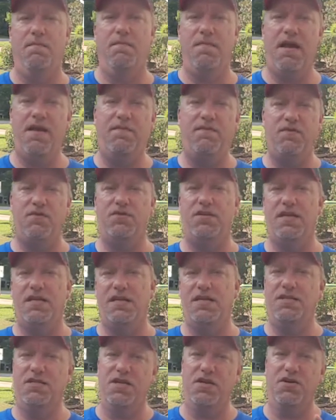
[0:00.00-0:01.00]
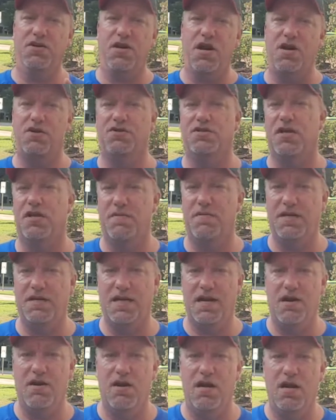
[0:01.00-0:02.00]
if you see this and your car is going to be
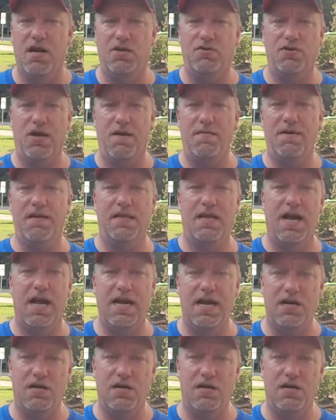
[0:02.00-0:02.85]
there, drop me a line.